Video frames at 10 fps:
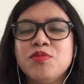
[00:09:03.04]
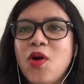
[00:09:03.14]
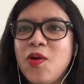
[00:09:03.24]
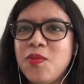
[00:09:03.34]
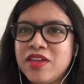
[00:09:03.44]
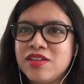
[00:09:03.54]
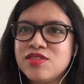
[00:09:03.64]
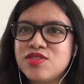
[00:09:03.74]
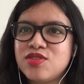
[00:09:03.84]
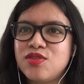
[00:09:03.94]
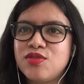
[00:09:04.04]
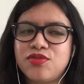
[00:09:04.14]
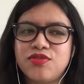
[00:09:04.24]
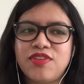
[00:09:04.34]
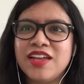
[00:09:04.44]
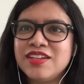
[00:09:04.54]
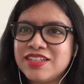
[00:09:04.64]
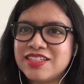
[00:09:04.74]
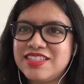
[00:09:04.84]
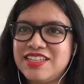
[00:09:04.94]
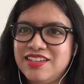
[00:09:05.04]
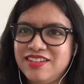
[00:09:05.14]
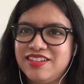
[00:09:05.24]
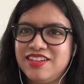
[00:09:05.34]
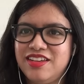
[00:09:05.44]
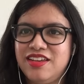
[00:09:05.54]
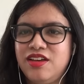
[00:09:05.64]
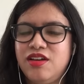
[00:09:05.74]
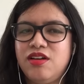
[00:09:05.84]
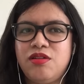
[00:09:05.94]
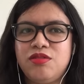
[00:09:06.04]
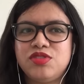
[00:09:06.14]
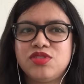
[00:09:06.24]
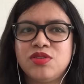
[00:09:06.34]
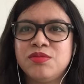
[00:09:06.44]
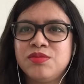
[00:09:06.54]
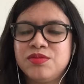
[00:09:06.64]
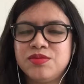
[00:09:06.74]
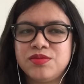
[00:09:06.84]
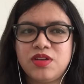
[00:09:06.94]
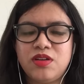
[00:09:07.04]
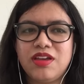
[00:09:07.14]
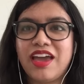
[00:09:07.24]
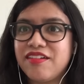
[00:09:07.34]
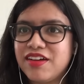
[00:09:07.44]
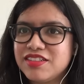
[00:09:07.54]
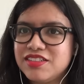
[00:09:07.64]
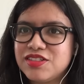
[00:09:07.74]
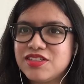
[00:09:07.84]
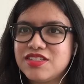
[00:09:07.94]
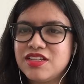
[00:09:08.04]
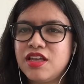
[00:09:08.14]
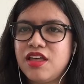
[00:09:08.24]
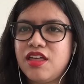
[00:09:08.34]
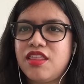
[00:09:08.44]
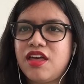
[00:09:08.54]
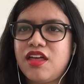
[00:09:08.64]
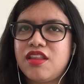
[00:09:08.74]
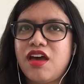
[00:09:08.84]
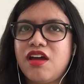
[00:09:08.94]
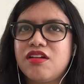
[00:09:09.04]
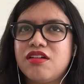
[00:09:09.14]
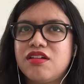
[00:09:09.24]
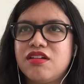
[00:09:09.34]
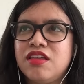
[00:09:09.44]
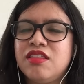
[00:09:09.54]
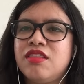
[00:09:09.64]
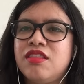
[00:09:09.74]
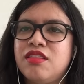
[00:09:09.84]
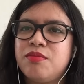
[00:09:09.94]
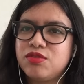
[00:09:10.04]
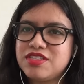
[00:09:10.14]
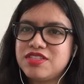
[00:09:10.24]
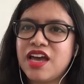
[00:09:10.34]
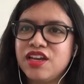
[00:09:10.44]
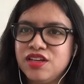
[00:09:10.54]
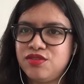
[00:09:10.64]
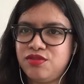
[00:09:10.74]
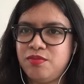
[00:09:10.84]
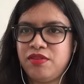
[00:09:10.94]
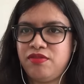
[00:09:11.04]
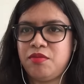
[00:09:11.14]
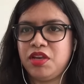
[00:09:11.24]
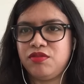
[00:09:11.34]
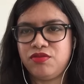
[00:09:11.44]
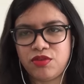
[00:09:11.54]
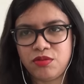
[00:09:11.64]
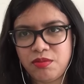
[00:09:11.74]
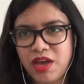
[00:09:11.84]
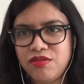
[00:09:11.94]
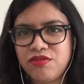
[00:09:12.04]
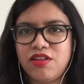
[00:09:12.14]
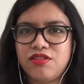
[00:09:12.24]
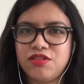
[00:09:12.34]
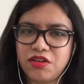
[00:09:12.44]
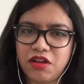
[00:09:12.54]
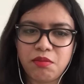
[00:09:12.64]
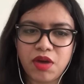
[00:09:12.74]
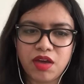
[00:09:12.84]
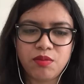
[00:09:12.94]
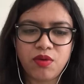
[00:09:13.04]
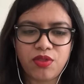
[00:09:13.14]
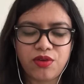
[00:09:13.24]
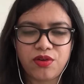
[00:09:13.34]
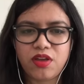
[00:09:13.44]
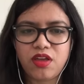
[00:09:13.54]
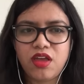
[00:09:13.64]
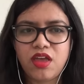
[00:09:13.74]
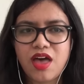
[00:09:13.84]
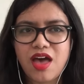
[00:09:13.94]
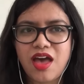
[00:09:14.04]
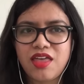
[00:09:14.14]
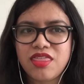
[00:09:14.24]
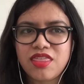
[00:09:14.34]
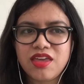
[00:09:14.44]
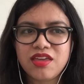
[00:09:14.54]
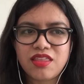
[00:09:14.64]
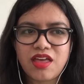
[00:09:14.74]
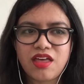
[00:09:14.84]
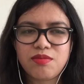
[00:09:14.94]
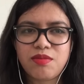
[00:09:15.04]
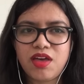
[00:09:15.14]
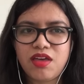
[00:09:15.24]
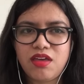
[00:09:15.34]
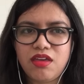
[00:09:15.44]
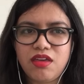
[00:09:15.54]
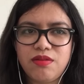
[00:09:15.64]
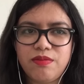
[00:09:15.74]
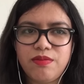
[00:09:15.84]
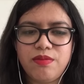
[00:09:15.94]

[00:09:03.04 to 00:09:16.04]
moments of fantasy of some characters that are in the both side of my family, from my father and my mother. I think that my